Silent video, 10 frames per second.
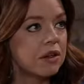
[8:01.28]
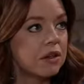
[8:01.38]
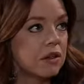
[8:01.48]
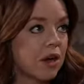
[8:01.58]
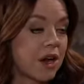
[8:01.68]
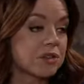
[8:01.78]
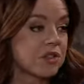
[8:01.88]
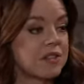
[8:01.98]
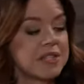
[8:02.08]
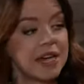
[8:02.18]
Look, cards
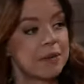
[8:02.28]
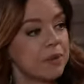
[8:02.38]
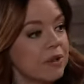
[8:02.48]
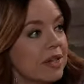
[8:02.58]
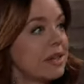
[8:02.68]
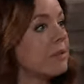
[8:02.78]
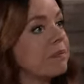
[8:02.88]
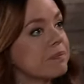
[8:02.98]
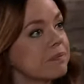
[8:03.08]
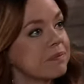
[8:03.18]
on the table.
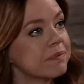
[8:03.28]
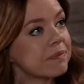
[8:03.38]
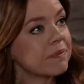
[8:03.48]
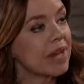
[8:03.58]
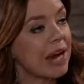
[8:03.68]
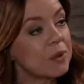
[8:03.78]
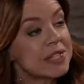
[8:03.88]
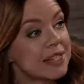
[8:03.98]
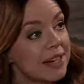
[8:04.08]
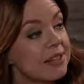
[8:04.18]
I want to
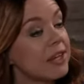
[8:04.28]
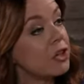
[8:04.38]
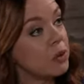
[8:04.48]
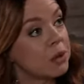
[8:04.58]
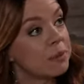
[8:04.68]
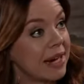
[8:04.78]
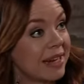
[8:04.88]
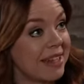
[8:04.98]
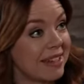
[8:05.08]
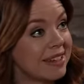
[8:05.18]
sell and you want to
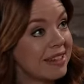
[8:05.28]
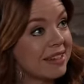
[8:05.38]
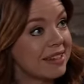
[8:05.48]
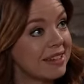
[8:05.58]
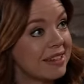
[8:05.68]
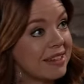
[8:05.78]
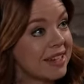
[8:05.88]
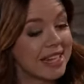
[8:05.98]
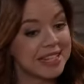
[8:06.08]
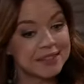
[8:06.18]
buy.
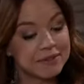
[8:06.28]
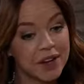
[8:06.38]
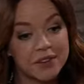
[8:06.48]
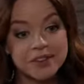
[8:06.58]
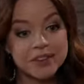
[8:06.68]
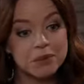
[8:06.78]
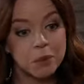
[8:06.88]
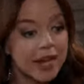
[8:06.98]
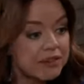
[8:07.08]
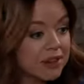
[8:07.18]
And rather than
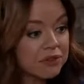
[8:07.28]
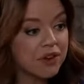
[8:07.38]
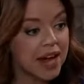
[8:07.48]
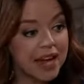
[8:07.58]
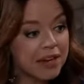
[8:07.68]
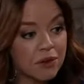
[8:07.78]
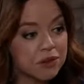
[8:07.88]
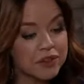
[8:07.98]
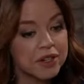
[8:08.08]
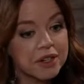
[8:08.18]
wait round for a higher
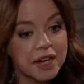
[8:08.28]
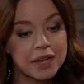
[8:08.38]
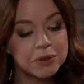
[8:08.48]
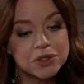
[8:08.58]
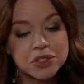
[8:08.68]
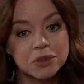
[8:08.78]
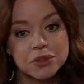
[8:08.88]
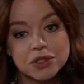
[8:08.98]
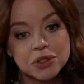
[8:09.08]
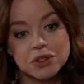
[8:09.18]
offer, I would
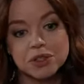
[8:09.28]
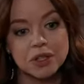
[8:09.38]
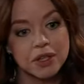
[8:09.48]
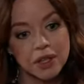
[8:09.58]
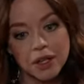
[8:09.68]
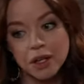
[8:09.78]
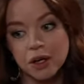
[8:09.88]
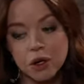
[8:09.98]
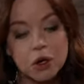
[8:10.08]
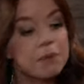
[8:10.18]
sooner just
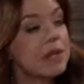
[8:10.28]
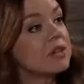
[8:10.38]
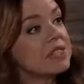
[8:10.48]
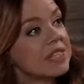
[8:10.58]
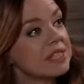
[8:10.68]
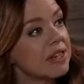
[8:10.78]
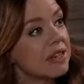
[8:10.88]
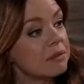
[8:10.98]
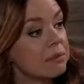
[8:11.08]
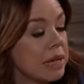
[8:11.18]
cut my losses
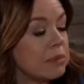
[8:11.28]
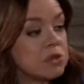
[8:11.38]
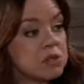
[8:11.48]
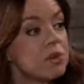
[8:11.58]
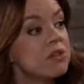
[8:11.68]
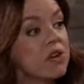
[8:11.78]
and be able to move